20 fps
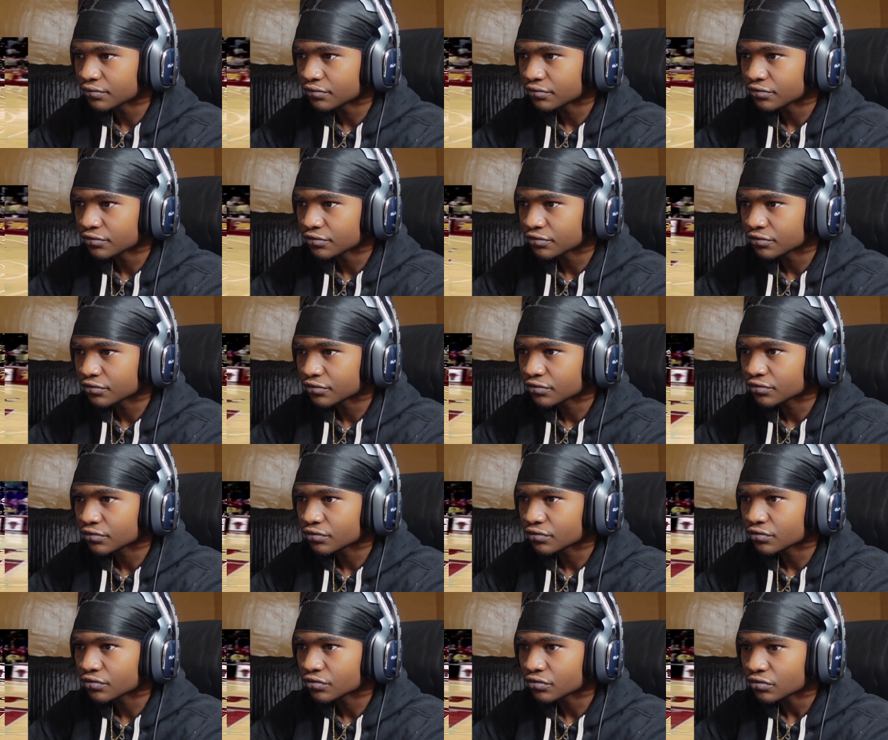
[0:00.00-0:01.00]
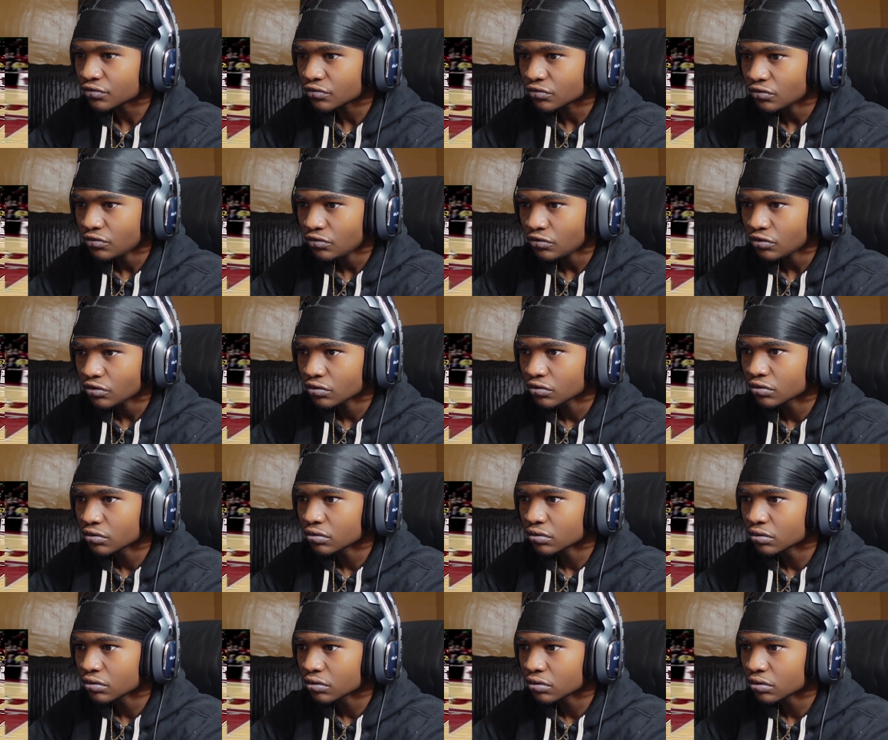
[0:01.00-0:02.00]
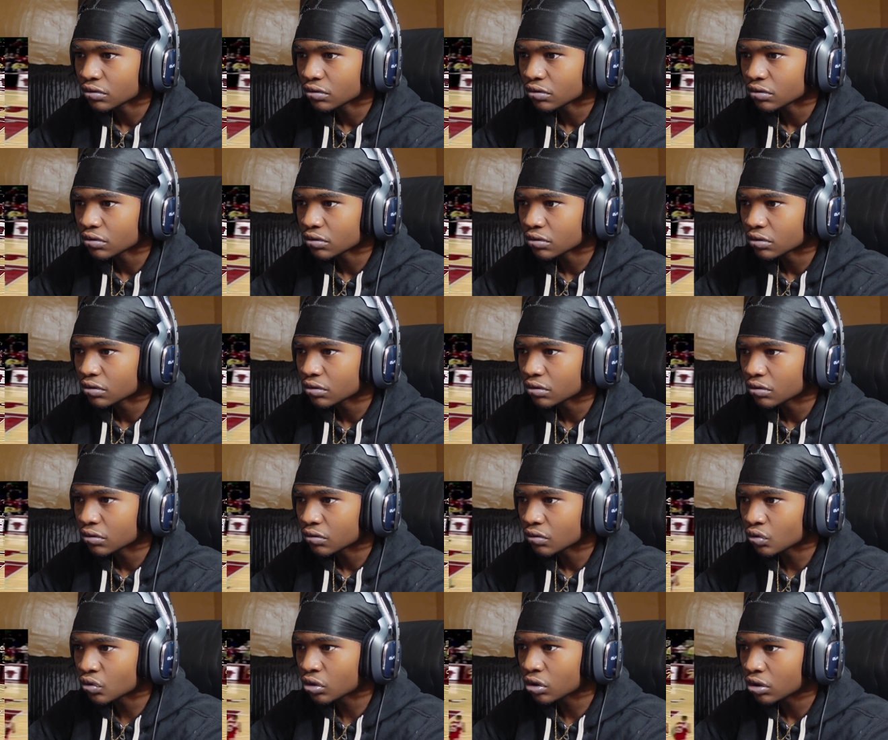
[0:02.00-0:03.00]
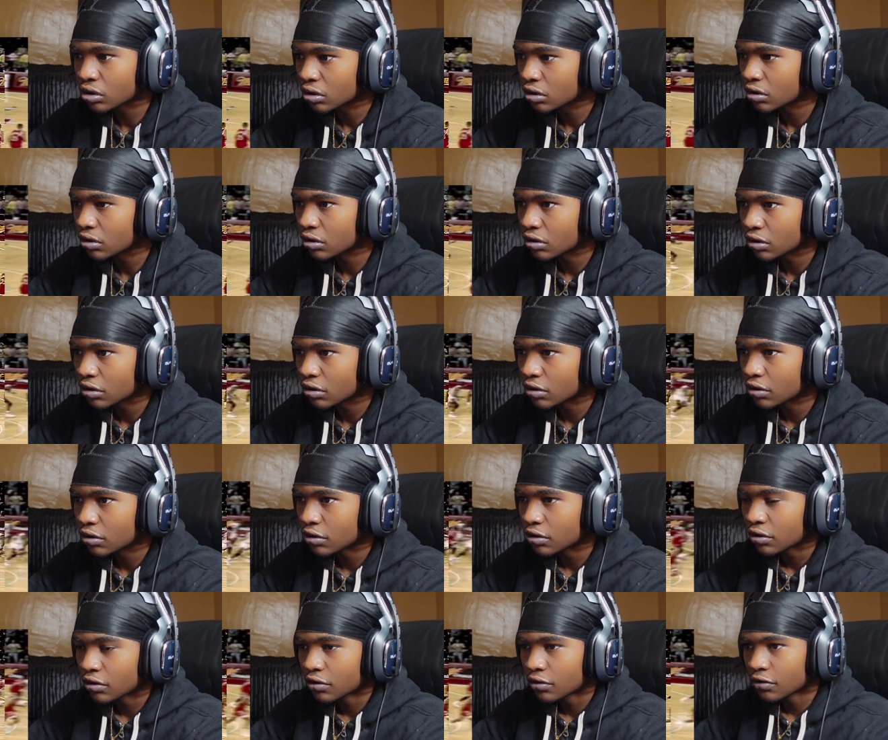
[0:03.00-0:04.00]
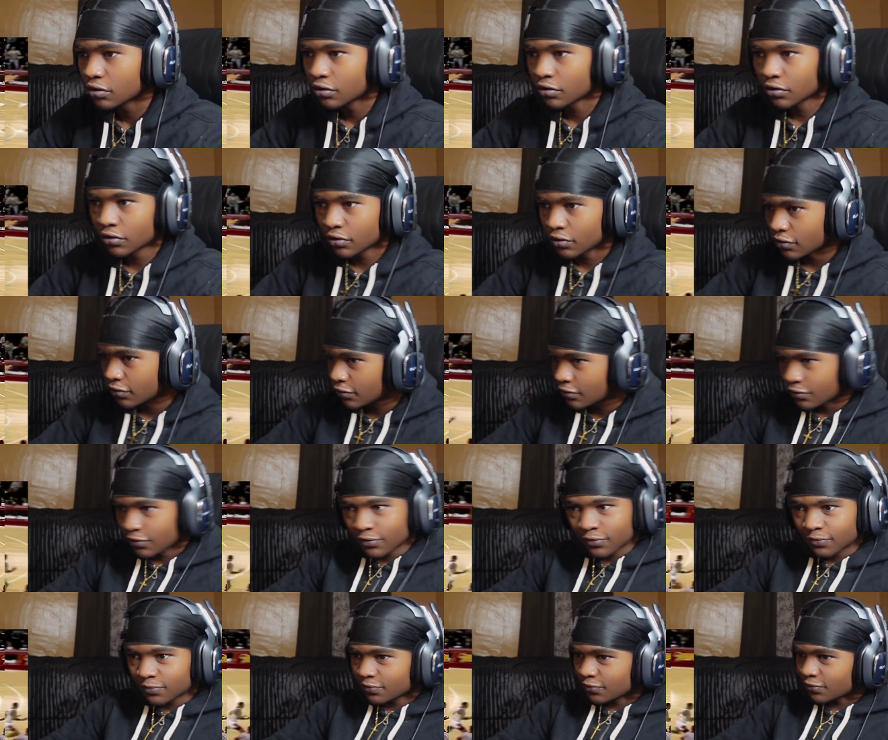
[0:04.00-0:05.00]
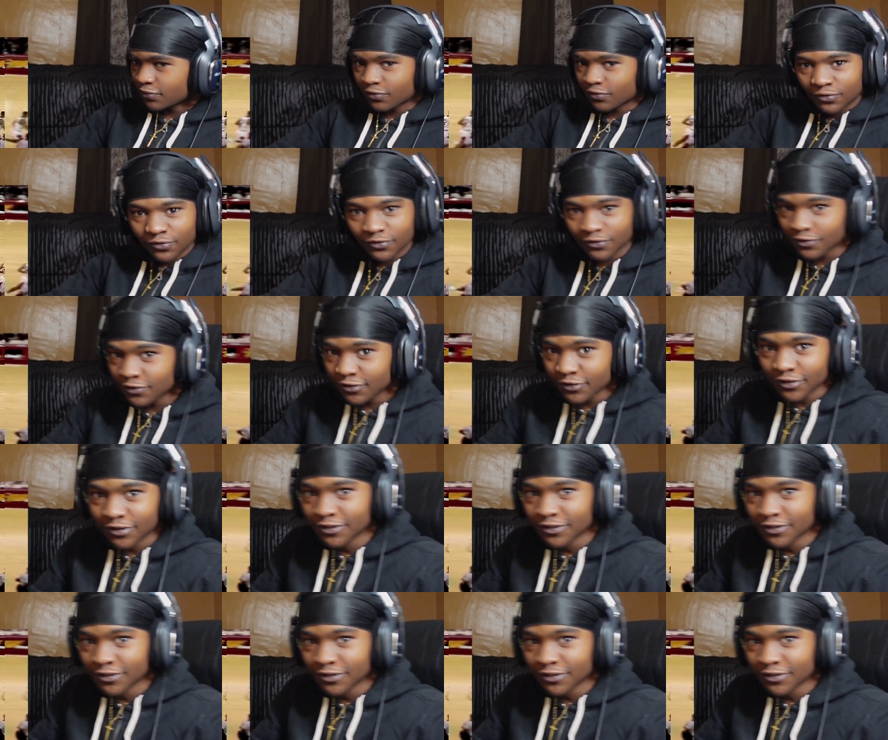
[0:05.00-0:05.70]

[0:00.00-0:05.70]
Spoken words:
(no one is talking)